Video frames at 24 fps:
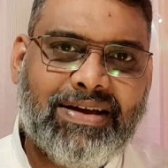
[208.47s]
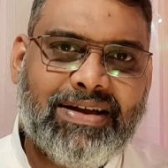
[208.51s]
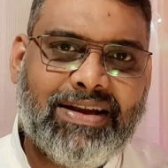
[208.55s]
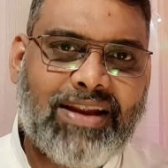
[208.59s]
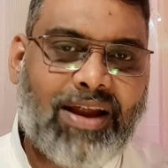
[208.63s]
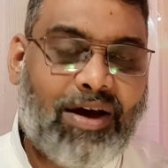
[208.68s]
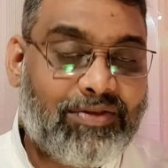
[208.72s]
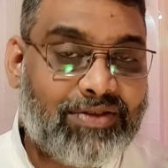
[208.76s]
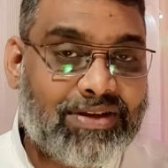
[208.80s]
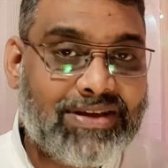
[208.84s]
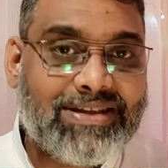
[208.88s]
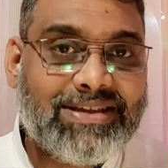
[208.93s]

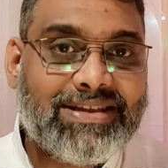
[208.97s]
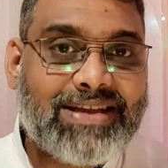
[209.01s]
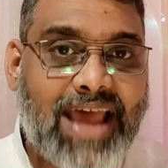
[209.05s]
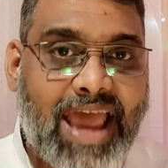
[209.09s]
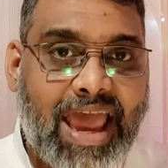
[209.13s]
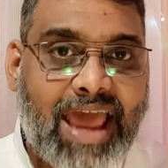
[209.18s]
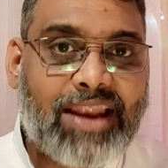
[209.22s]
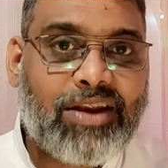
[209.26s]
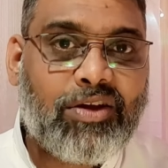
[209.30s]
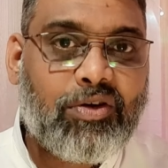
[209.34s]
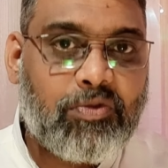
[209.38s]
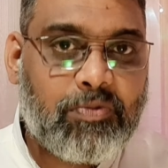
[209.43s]
Now this is
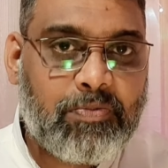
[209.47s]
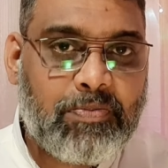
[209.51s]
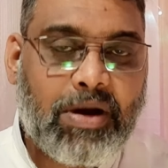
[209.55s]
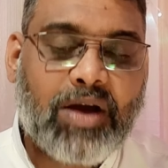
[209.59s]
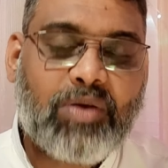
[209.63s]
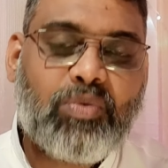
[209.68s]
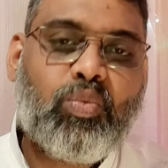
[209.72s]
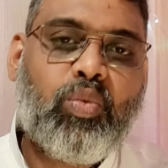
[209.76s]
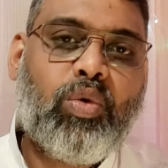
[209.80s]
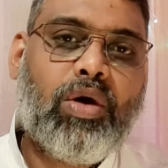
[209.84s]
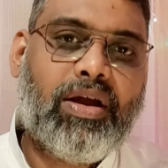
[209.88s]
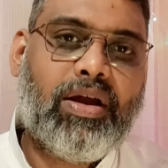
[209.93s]
the end of
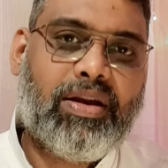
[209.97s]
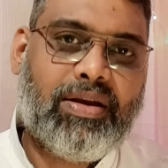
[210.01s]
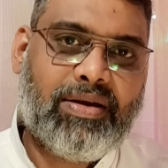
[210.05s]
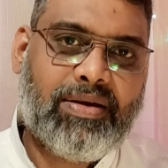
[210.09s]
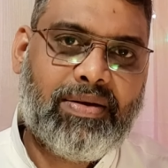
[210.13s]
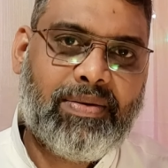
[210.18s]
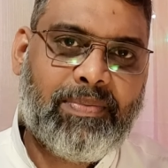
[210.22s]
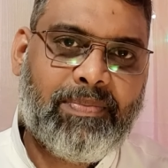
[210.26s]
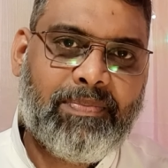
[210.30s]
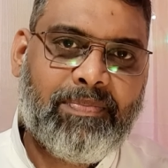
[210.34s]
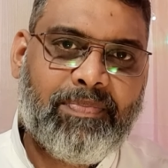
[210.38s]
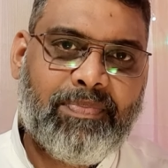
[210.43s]
part 1
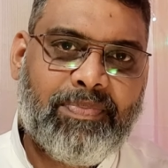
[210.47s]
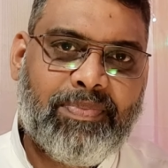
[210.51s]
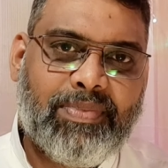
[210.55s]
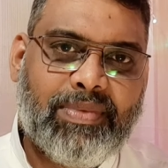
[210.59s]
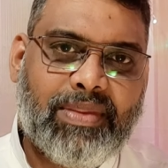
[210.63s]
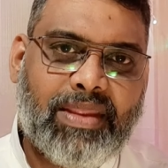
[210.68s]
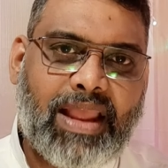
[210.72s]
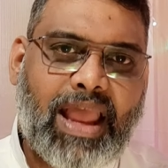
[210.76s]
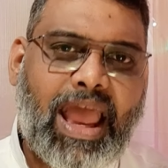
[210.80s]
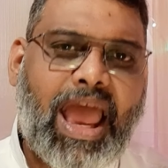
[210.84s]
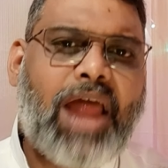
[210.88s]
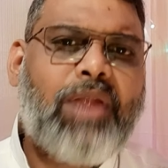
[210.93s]

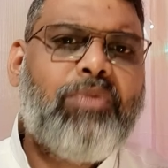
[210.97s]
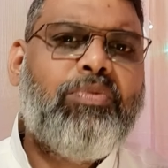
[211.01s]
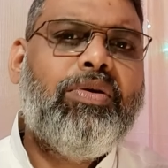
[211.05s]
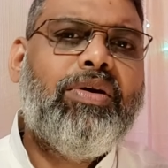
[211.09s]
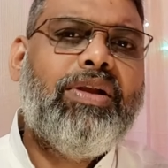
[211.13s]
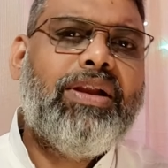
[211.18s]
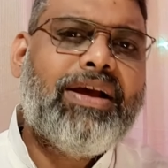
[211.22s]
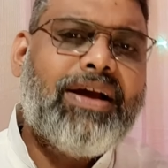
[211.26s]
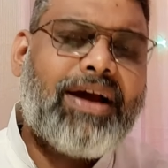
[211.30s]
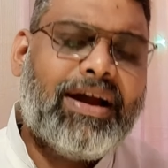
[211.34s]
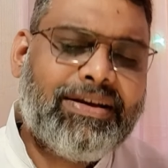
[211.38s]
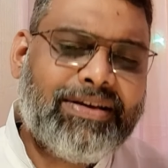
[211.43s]
and
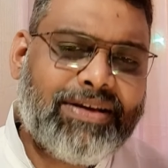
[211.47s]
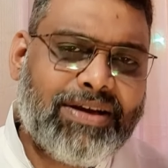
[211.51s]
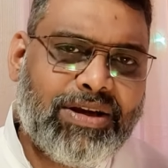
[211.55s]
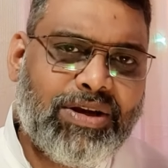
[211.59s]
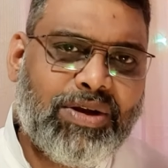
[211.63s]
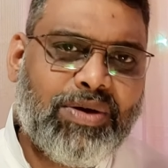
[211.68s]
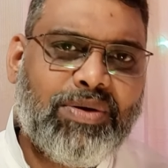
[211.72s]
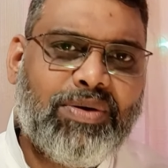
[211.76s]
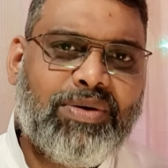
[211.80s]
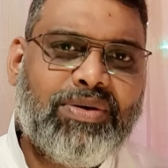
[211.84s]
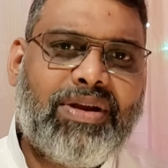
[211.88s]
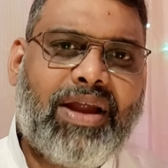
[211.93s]
we'll
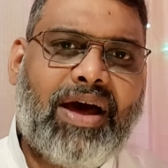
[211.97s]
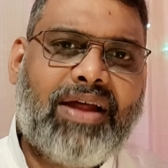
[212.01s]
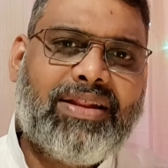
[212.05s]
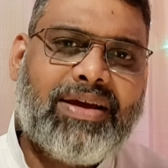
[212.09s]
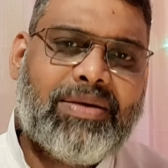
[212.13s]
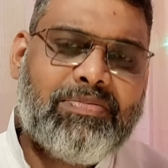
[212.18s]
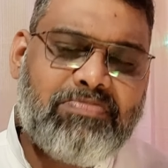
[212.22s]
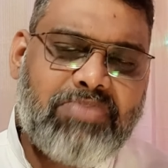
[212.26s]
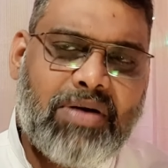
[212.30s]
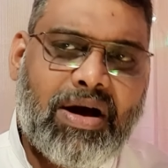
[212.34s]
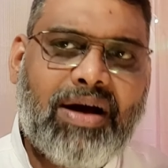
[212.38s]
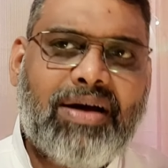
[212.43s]
continue
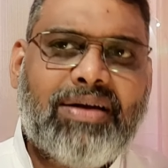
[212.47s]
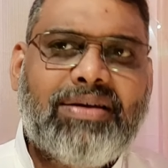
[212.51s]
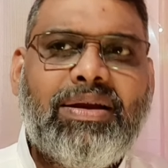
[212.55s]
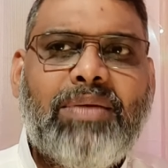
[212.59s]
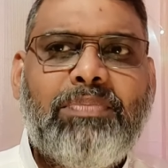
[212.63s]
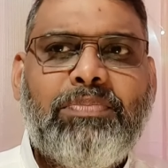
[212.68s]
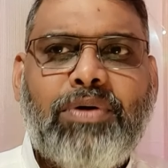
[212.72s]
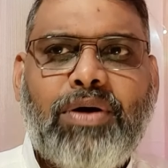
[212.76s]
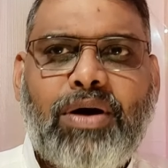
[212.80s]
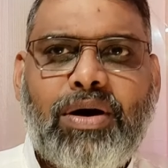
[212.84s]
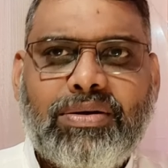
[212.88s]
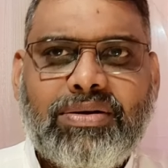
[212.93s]
another part
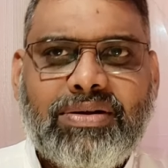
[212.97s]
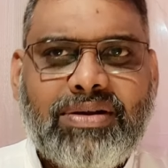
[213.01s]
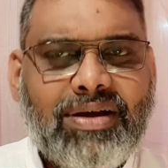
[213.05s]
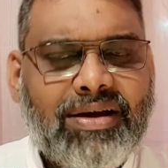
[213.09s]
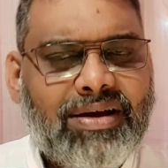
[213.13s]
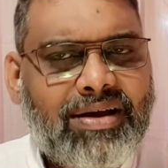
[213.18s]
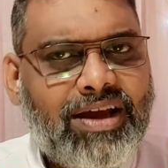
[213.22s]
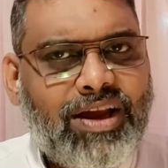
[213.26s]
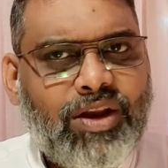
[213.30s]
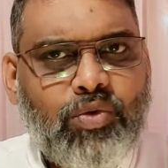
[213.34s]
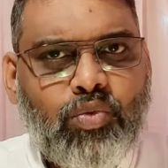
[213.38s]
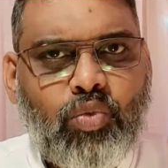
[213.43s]
about
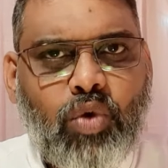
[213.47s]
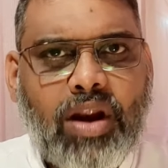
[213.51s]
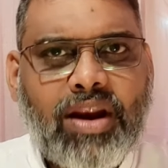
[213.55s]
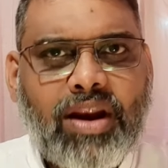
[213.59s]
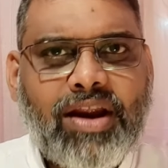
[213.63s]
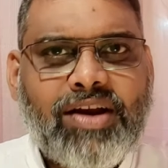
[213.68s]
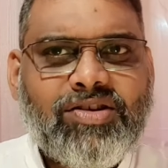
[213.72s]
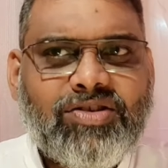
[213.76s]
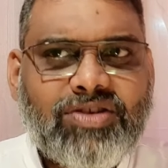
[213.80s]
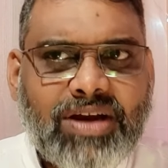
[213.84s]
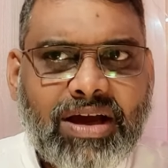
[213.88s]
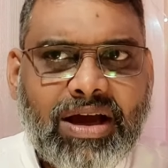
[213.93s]
the
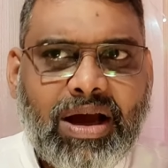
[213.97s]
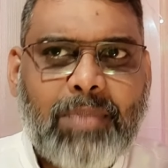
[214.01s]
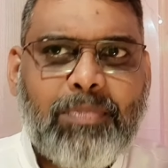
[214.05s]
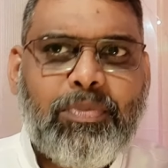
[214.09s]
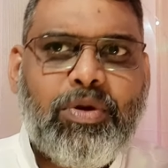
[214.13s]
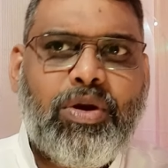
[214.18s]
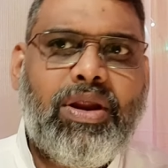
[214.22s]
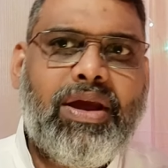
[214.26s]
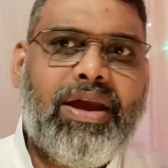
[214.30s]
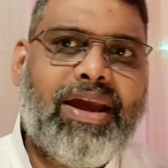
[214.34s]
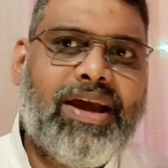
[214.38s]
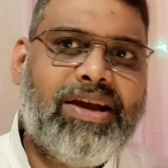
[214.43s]
involuntary
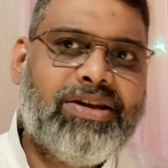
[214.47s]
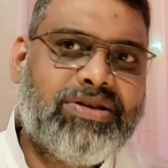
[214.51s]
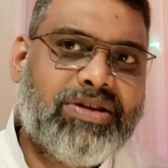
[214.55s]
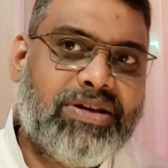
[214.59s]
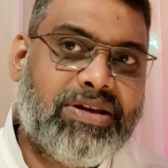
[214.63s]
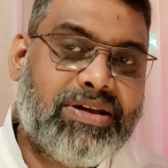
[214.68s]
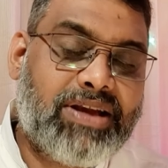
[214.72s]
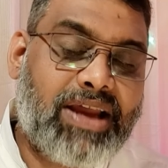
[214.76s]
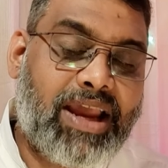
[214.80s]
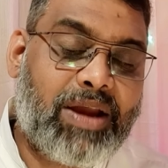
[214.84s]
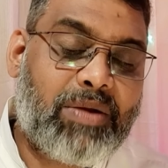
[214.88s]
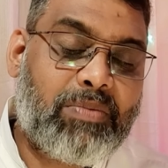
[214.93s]

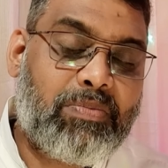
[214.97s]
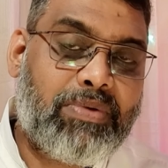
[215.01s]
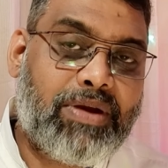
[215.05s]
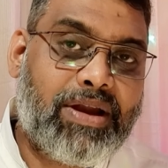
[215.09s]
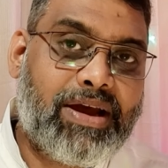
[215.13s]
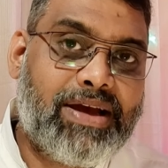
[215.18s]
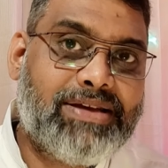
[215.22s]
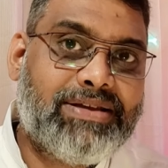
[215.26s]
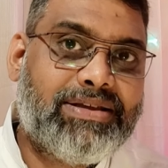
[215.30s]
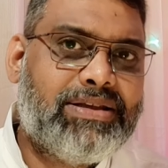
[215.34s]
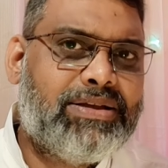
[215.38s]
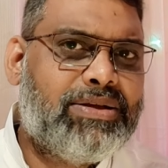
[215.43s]
communication take
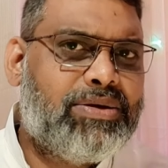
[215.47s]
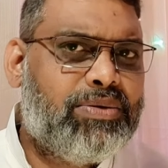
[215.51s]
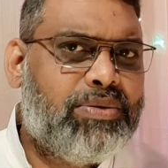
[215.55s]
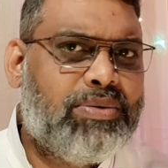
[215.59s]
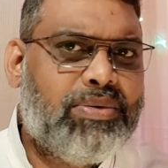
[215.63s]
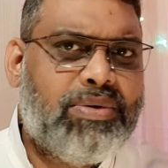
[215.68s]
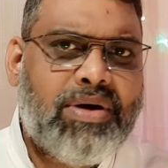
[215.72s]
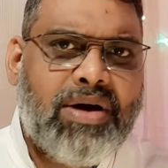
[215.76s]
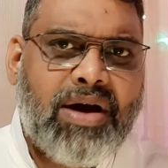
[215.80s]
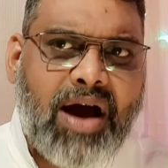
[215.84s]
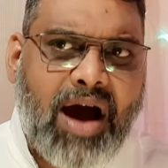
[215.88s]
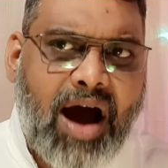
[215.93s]
place
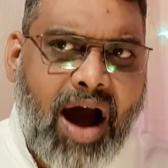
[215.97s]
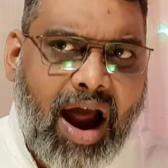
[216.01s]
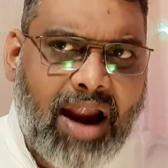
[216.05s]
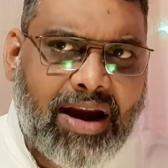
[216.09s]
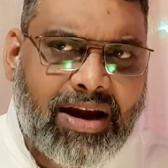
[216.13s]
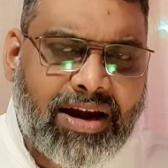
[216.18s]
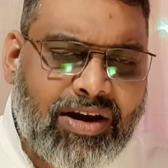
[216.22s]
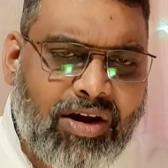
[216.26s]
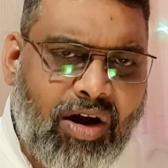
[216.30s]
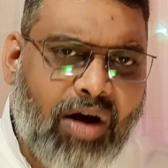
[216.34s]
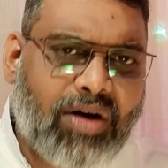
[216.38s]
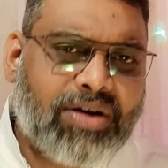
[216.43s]
through
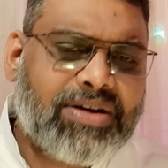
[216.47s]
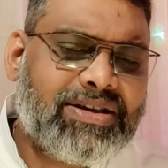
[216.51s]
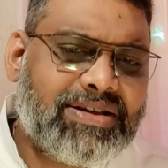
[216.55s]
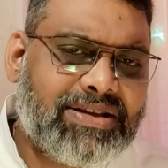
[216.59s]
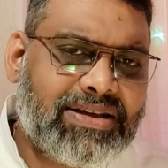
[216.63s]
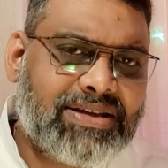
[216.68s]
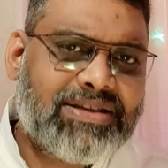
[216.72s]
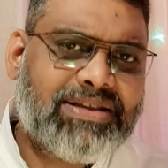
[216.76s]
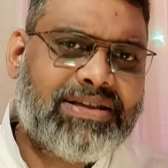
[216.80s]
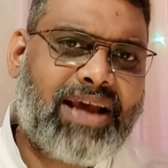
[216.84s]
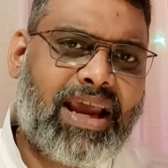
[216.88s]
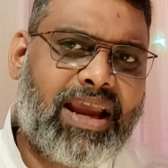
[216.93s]

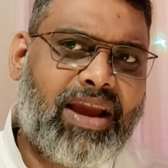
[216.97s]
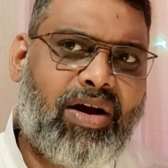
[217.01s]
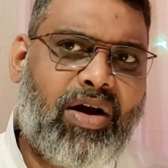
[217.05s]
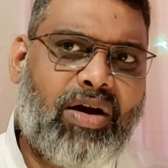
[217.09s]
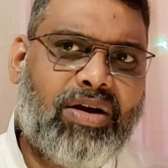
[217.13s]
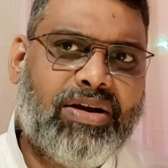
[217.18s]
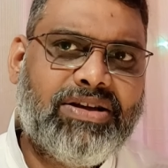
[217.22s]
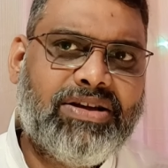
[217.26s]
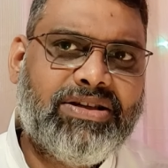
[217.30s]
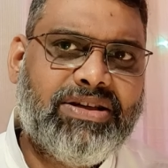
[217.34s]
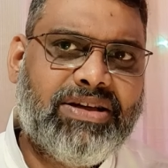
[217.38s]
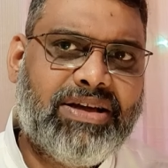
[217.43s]
unconscious
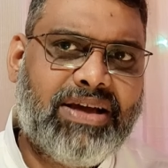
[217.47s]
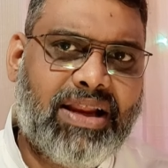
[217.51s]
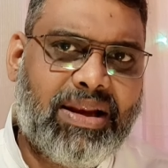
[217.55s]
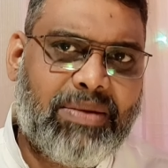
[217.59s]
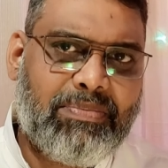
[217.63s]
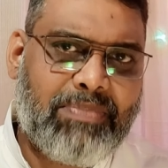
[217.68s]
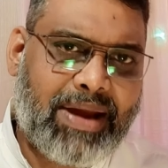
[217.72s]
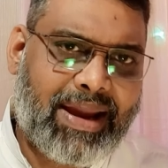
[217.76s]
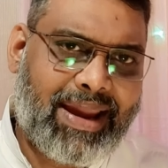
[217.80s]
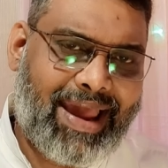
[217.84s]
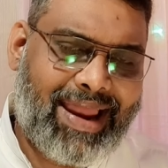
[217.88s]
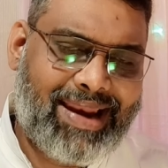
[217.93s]
psychological
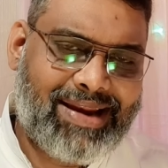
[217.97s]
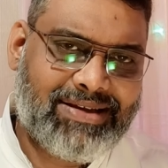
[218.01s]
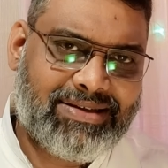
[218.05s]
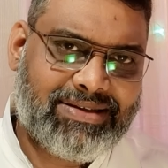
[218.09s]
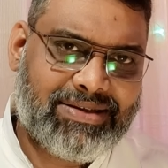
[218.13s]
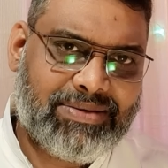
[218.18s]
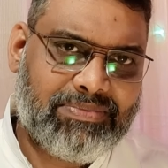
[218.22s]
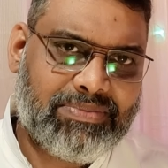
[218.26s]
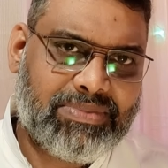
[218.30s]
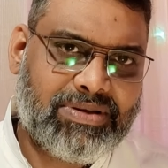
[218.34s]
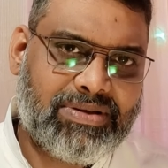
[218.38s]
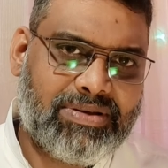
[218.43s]

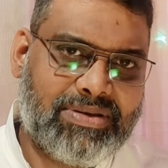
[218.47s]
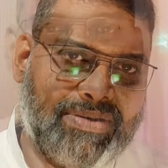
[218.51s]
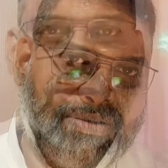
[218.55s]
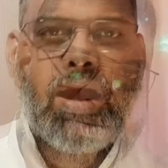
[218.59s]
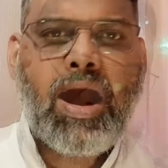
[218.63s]
mechanisms.